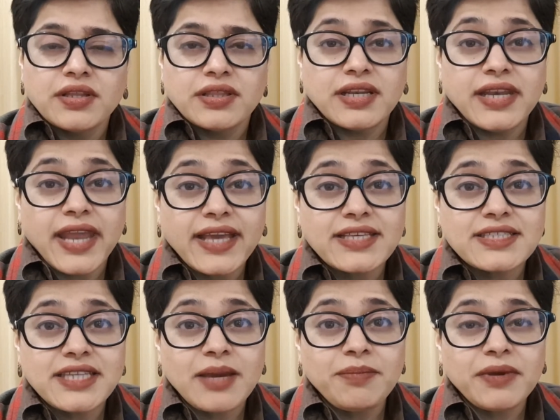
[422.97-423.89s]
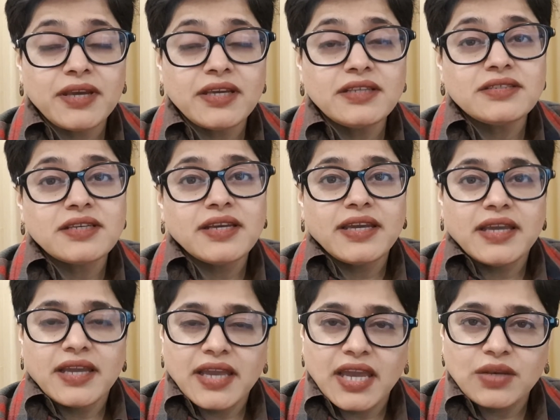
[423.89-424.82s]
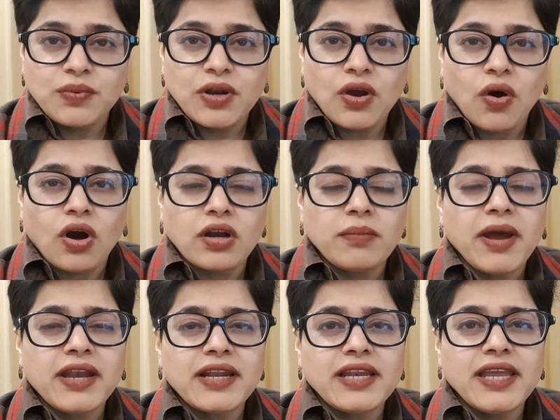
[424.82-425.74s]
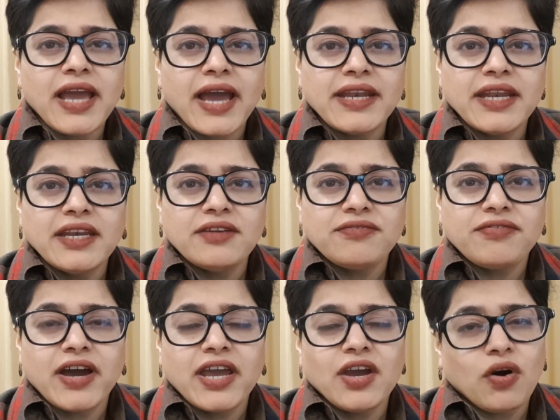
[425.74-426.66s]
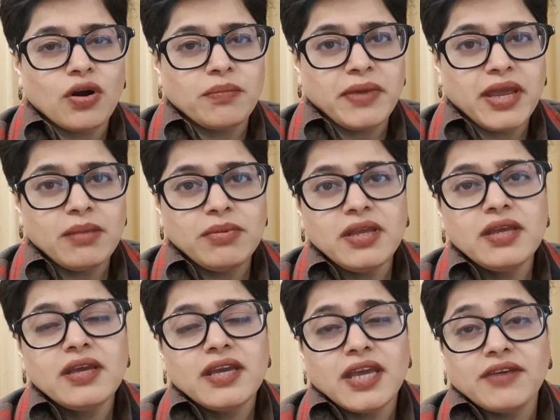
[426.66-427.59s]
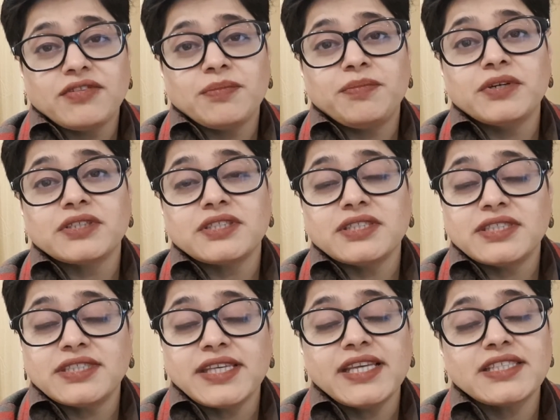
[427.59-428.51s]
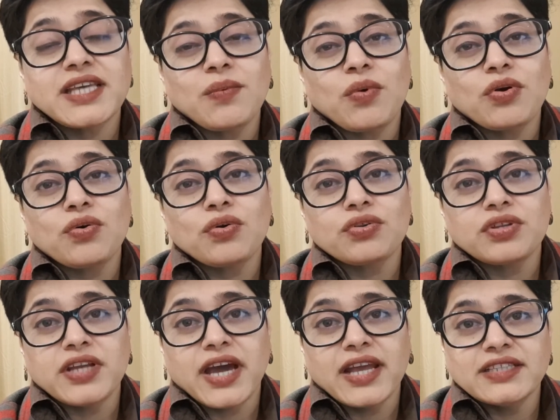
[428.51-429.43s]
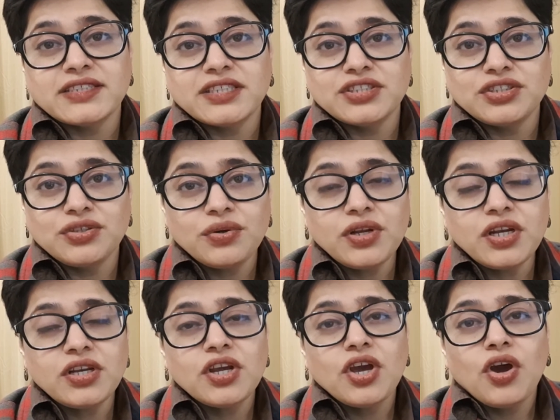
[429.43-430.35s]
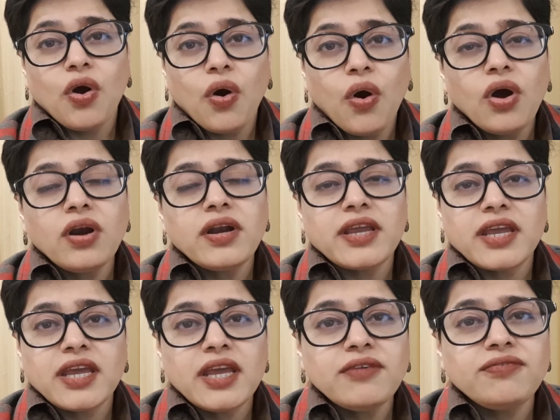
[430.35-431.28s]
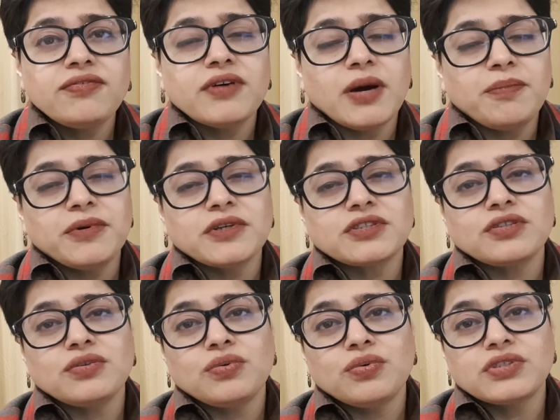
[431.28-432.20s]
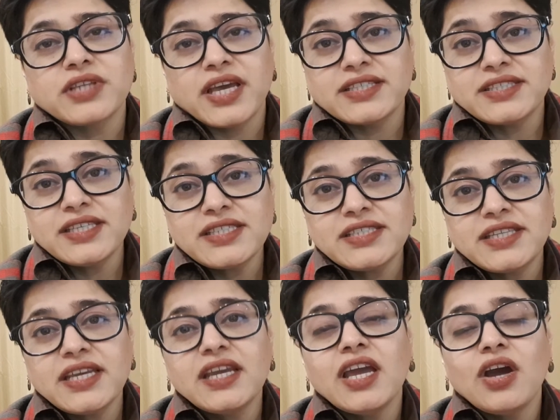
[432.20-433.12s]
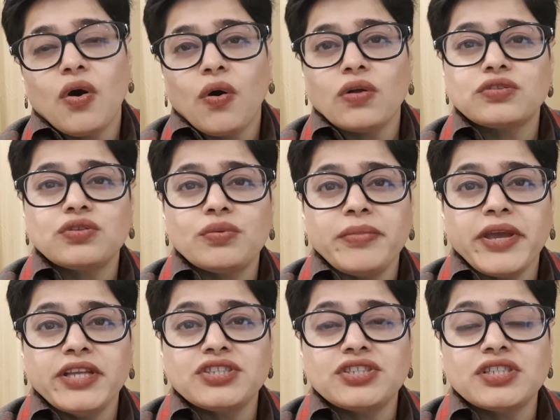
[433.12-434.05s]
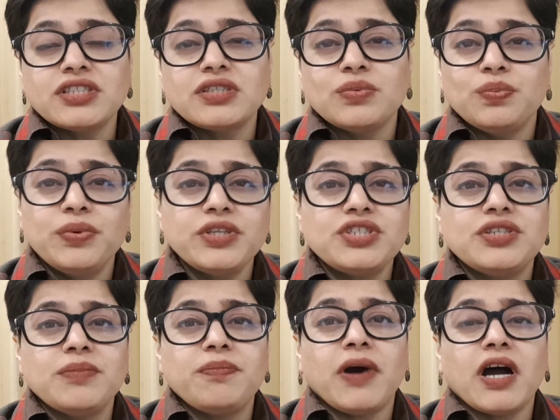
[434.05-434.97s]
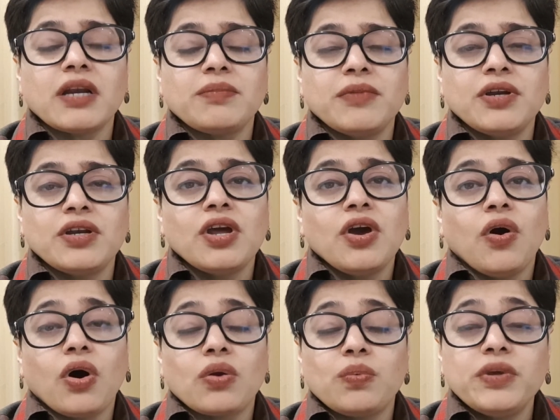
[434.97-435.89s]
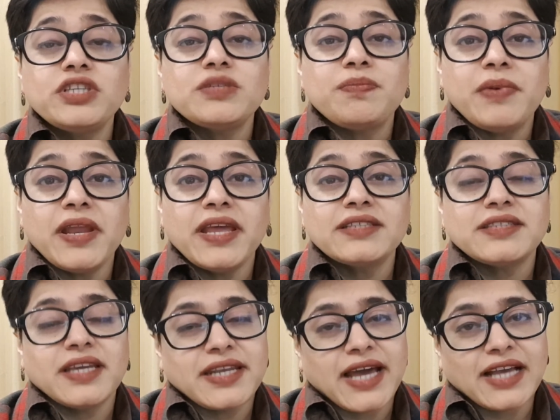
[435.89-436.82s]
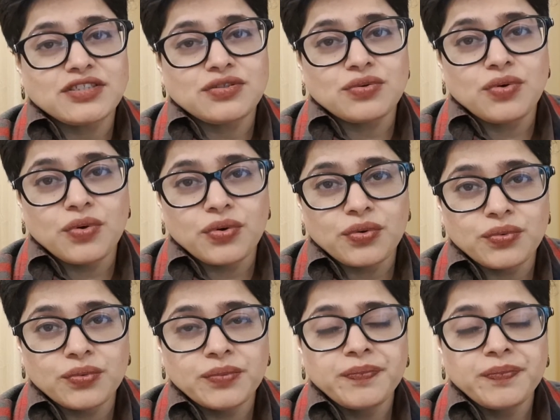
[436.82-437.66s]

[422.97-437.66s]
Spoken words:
The next step is it will automatically identify, or maybe if the person says, I want to go to the dialysis unit, or if a person who is assisting also mentions which department or which place it has to go to.